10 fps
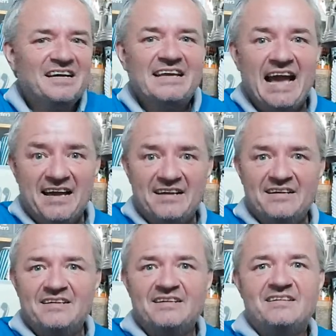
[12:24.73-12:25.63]
Yeah.
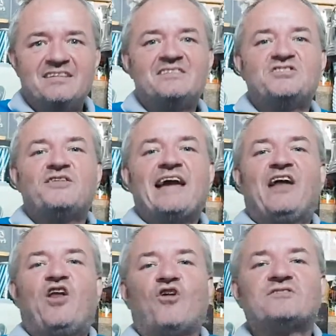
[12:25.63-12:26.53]
So yeah,
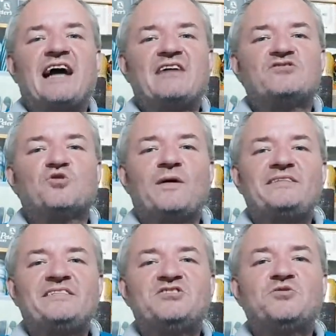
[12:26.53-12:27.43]
lockdown
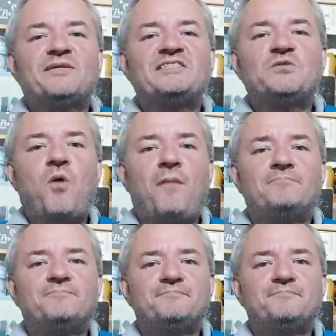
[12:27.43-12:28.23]
2021.